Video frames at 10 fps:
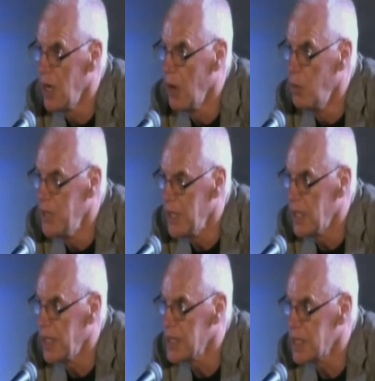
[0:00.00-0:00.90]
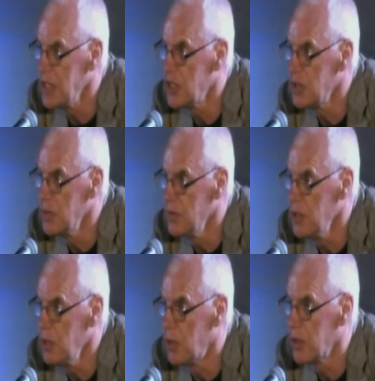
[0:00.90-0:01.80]
realization that
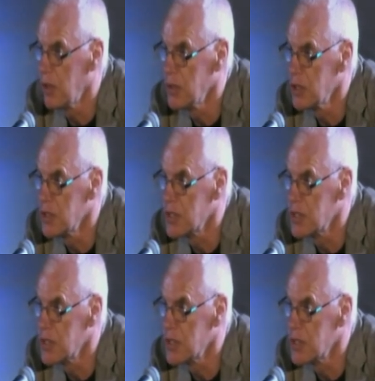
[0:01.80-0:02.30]
you are conscious